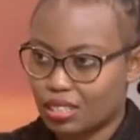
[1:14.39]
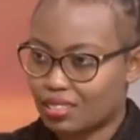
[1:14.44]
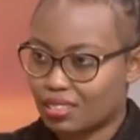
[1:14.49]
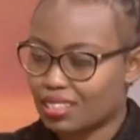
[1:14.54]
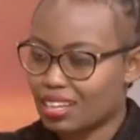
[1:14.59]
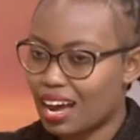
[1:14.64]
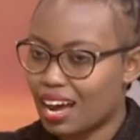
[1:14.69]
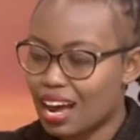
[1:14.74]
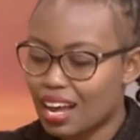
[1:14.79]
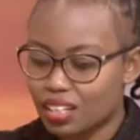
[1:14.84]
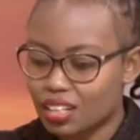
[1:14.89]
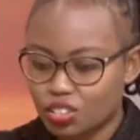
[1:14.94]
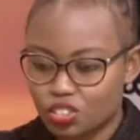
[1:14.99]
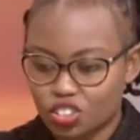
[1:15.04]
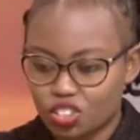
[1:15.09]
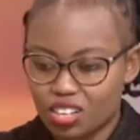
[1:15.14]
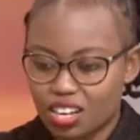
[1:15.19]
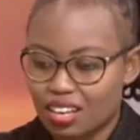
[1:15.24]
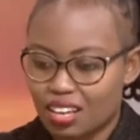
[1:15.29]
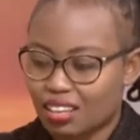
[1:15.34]
There's
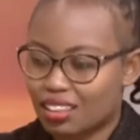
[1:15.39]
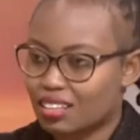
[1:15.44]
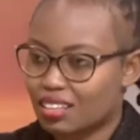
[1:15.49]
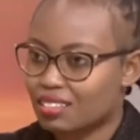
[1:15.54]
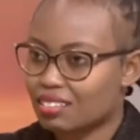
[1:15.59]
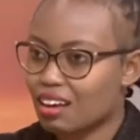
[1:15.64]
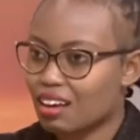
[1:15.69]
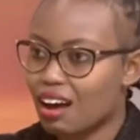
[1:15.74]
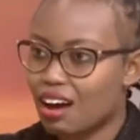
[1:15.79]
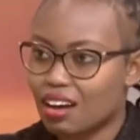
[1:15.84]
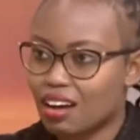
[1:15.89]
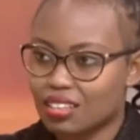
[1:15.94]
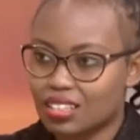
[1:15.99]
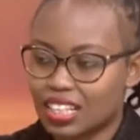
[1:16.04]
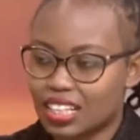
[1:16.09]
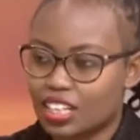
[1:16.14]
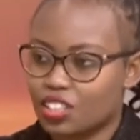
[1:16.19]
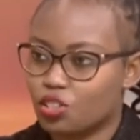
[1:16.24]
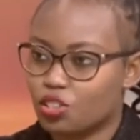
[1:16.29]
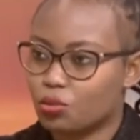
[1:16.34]
culture, there's
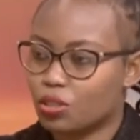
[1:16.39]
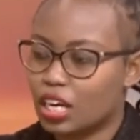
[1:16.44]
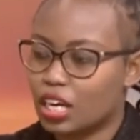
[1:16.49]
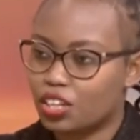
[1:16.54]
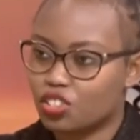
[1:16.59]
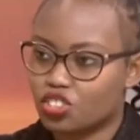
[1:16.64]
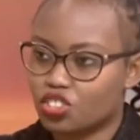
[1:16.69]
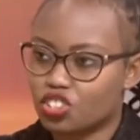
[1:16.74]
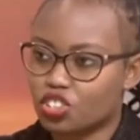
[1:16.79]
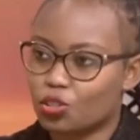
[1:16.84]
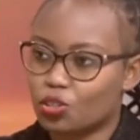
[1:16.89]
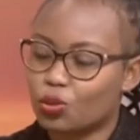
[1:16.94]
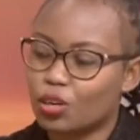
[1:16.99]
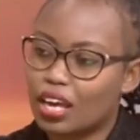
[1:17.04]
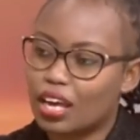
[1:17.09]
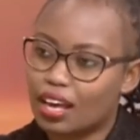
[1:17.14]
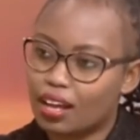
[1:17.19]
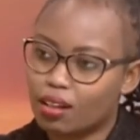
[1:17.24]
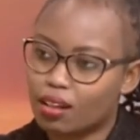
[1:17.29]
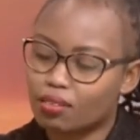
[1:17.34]
arts,
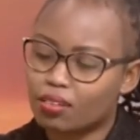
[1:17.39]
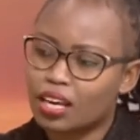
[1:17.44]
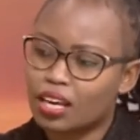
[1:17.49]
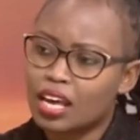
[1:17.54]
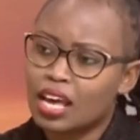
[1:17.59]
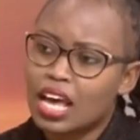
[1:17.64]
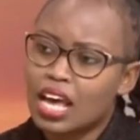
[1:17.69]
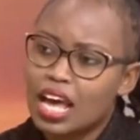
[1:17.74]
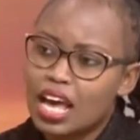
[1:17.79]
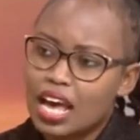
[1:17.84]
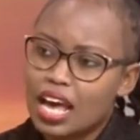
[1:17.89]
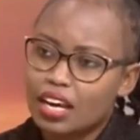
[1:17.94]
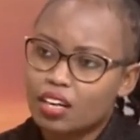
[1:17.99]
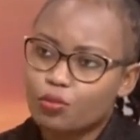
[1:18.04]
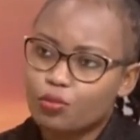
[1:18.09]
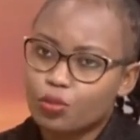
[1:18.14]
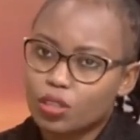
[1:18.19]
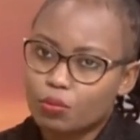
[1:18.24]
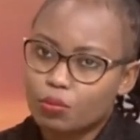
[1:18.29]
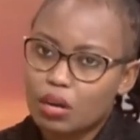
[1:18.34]
education, health.
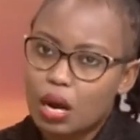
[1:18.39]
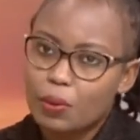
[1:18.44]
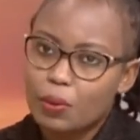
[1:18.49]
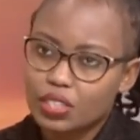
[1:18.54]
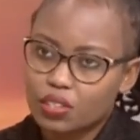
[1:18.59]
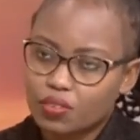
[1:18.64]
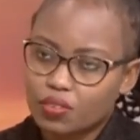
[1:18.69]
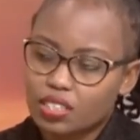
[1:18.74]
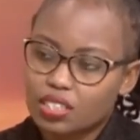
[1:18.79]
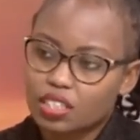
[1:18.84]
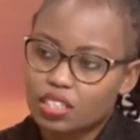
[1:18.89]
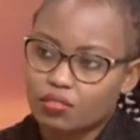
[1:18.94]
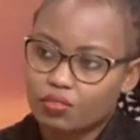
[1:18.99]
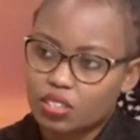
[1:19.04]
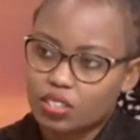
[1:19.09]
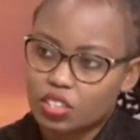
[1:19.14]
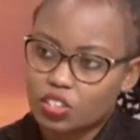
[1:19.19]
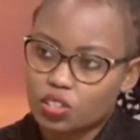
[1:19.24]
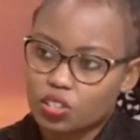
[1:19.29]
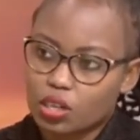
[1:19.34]
And for the purpose of this
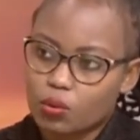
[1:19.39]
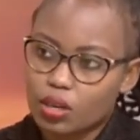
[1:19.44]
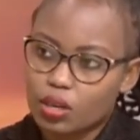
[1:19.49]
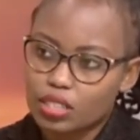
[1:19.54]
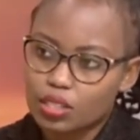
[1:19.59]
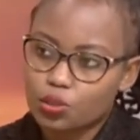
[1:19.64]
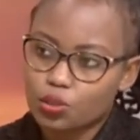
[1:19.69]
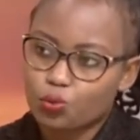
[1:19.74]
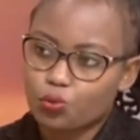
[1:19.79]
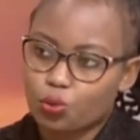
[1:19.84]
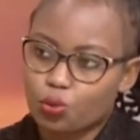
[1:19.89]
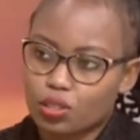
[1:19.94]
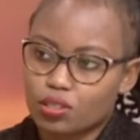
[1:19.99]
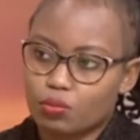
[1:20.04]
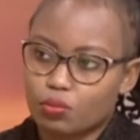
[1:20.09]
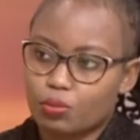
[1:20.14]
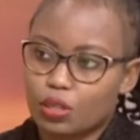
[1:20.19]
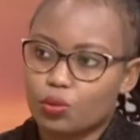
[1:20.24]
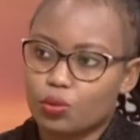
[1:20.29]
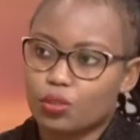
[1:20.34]
conversation, I want us to
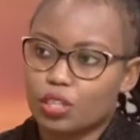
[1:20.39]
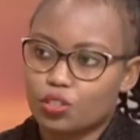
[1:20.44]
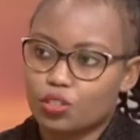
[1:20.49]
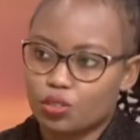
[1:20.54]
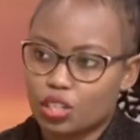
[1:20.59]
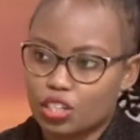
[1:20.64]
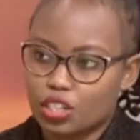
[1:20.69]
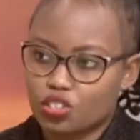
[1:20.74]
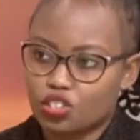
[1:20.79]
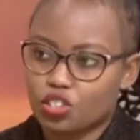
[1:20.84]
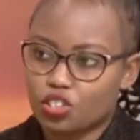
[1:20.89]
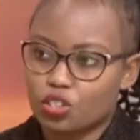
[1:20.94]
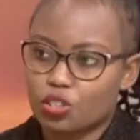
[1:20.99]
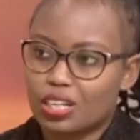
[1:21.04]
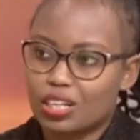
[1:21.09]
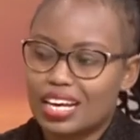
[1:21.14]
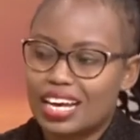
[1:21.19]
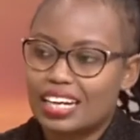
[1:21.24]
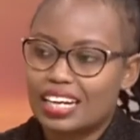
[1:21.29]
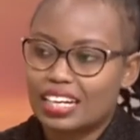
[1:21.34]
focus a bit on
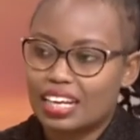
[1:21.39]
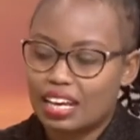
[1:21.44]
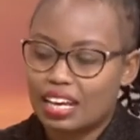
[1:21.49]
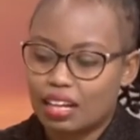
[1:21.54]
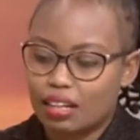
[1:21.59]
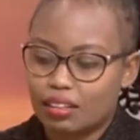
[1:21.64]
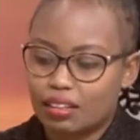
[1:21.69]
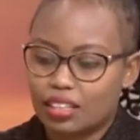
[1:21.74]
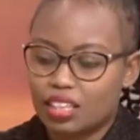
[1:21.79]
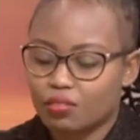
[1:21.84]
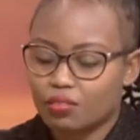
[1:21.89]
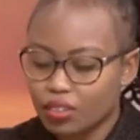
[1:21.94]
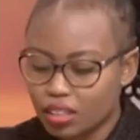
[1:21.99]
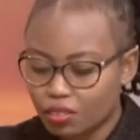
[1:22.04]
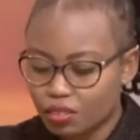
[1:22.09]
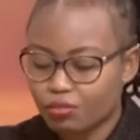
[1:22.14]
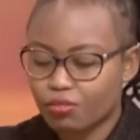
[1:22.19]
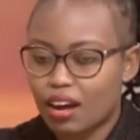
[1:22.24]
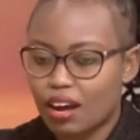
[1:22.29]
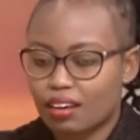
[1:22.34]
education and health,
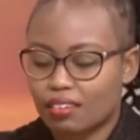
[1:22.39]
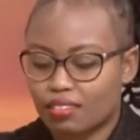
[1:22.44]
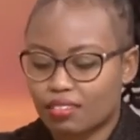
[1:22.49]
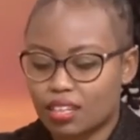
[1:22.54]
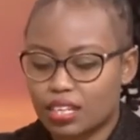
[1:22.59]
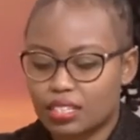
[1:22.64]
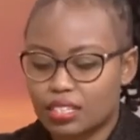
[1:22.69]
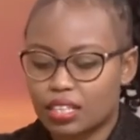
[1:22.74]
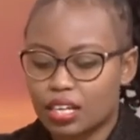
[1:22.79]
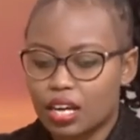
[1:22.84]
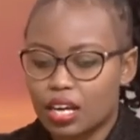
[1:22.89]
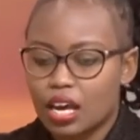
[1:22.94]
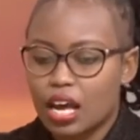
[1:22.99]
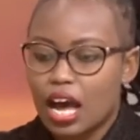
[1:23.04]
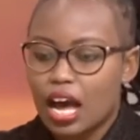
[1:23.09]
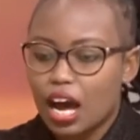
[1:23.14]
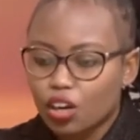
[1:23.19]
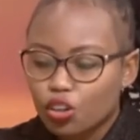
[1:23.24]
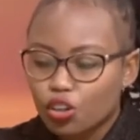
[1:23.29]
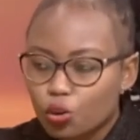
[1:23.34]
given the fact that
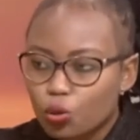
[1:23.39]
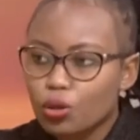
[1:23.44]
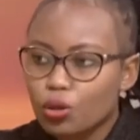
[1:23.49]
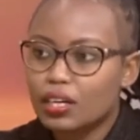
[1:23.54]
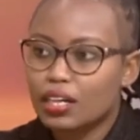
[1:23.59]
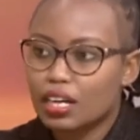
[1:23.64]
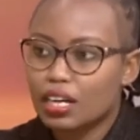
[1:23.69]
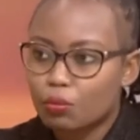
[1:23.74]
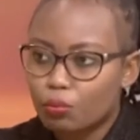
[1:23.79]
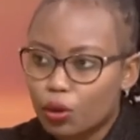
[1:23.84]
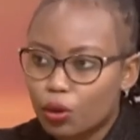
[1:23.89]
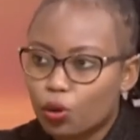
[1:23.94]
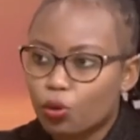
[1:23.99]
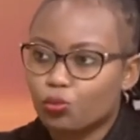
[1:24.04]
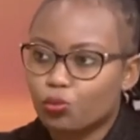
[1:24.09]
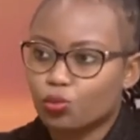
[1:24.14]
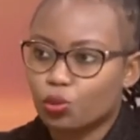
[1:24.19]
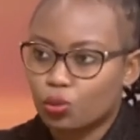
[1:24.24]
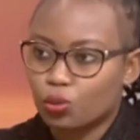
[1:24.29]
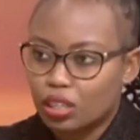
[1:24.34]
a good number
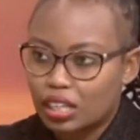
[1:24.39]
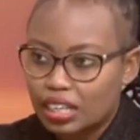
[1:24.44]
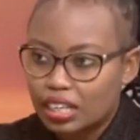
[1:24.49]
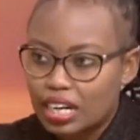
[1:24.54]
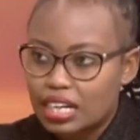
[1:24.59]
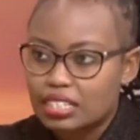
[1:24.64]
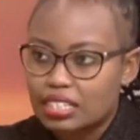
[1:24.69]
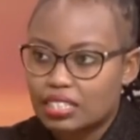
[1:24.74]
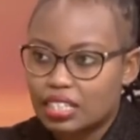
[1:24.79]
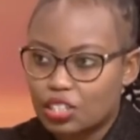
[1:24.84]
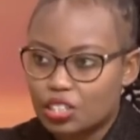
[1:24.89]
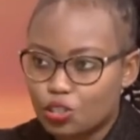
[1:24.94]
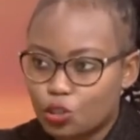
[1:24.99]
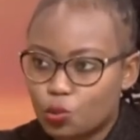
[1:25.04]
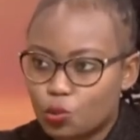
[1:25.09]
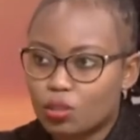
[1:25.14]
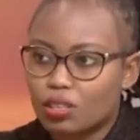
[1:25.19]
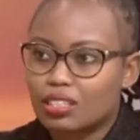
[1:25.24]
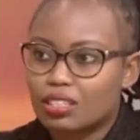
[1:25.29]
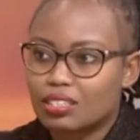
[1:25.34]
of
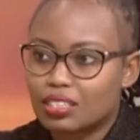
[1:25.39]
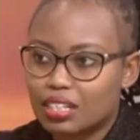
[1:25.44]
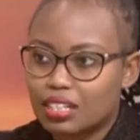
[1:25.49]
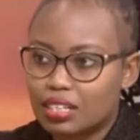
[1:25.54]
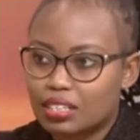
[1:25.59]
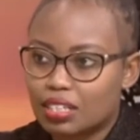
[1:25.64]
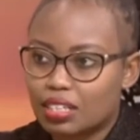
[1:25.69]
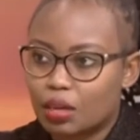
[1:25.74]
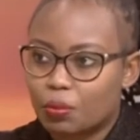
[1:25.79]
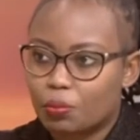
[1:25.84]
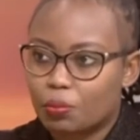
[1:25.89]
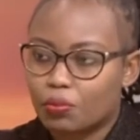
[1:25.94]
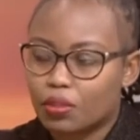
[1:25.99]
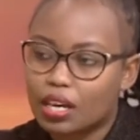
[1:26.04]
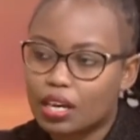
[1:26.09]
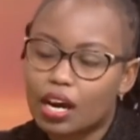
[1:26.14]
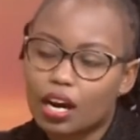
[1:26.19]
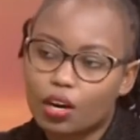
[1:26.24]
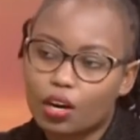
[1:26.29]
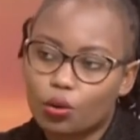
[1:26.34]
organizations when they start up,
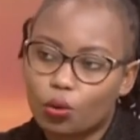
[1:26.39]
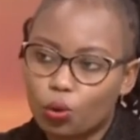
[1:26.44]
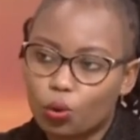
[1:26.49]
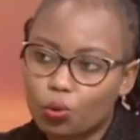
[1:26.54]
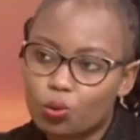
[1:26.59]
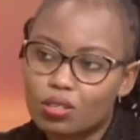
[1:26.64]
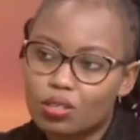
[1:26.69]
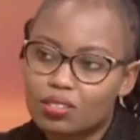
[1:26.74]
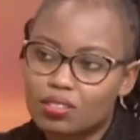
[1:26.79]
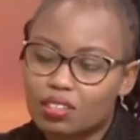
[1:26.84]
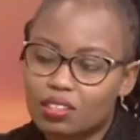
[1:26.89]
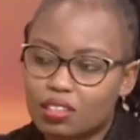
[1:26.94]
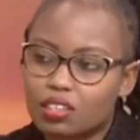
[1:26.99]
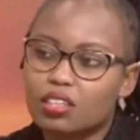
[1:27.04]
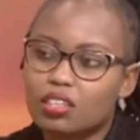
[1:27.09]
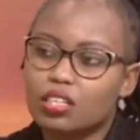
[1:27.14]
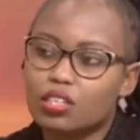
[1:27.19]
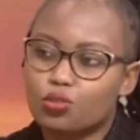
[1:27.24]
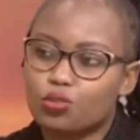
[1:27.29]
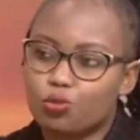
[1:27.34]
they are always
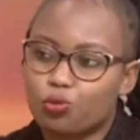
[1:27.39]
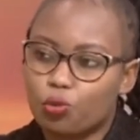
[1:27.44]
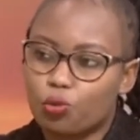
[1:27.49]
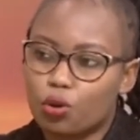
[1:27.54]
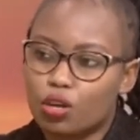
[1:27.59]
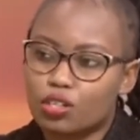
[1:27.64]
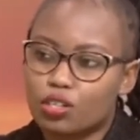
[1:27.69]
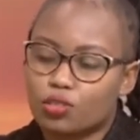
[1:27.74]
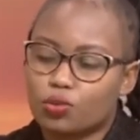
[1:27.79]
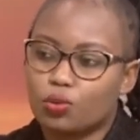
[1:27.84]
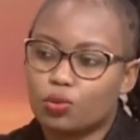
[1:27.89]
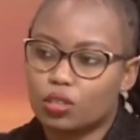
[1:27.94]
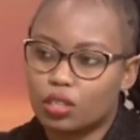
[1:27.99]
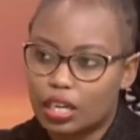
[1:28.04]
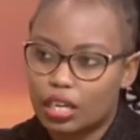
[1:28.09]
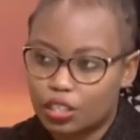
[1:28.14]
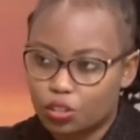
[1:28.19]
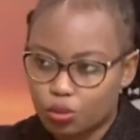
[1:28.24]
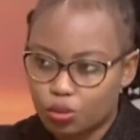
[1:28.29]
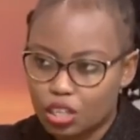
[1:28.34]
key to focus
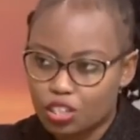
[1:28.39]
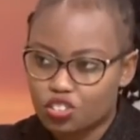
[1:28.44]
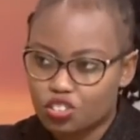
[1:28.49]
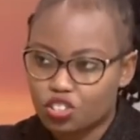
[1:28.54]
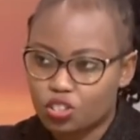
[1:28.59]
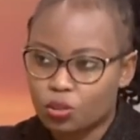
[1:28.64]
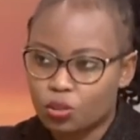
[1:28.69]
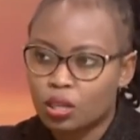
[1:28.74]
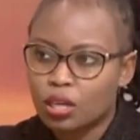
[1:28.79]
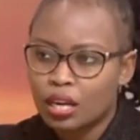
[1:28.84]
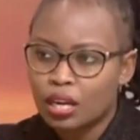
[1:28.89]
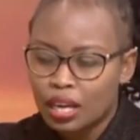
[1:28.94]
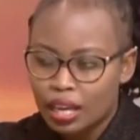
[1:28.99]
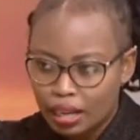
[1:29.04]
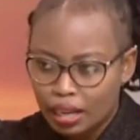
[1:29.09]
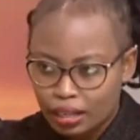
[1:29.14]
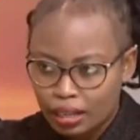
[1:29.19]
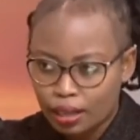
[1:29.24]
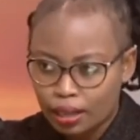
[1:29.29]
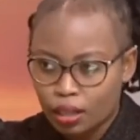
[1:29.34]
on education
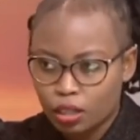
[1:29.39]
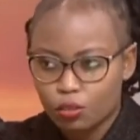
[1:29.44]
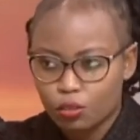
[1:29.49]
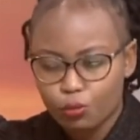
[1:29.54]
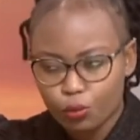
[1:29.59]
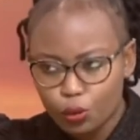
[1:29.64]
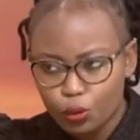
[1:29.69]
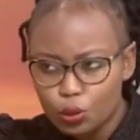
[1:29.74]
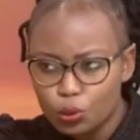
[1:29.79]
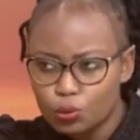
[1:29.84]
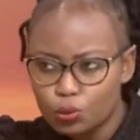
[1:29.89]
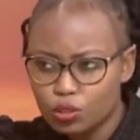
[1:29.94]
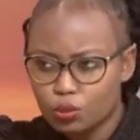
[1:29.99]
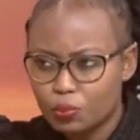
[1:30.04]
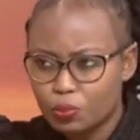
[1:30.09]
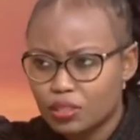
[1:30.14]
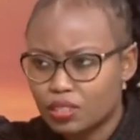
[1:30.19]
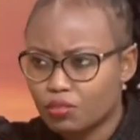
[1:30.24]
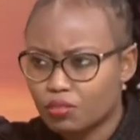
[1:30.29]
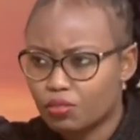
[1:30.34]
and health. For you
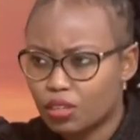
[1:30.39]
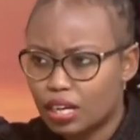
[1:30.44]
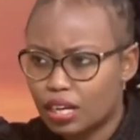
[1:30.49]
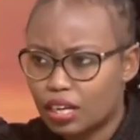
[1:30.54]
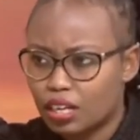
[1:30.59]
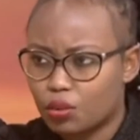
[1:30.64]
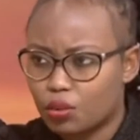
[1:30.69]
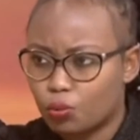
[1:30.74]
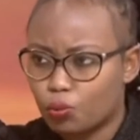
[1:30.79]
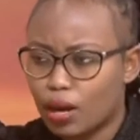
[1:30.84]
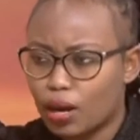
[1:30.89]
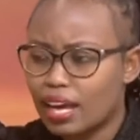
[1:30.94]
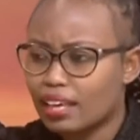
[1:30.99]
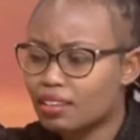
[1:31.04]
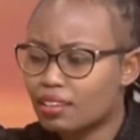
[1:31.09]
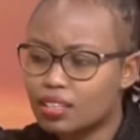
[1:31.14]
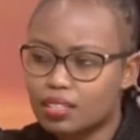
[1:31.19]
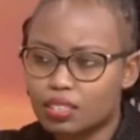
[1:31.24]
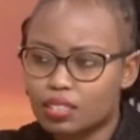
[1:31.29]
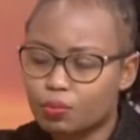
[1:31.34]
specifically,
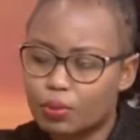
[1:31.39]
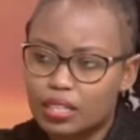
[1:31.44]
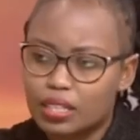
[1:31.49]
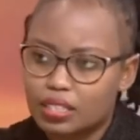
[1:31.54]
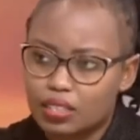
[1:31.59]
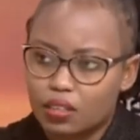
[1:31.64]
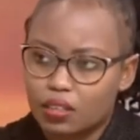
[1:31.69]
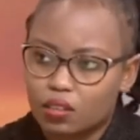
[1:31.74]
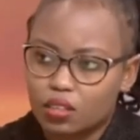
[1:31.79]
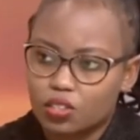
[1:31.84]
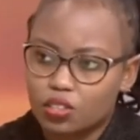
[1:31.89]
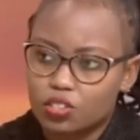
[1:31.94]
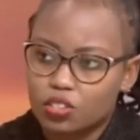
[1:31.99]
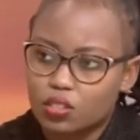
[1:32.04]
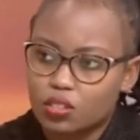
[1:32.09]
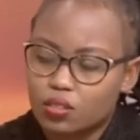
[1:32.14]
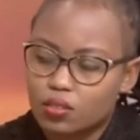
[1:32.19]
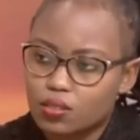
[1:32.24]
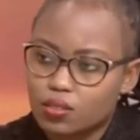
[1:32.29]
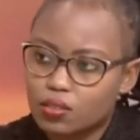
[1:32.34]
why these pertinent
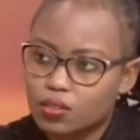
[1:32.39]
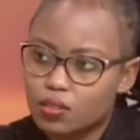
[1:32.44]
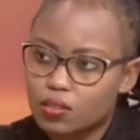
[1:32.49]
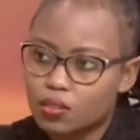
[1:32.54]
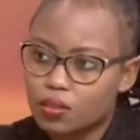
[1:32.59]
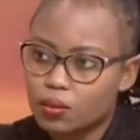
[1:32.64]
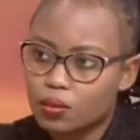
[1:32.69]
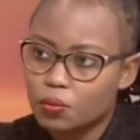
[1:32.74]
issues?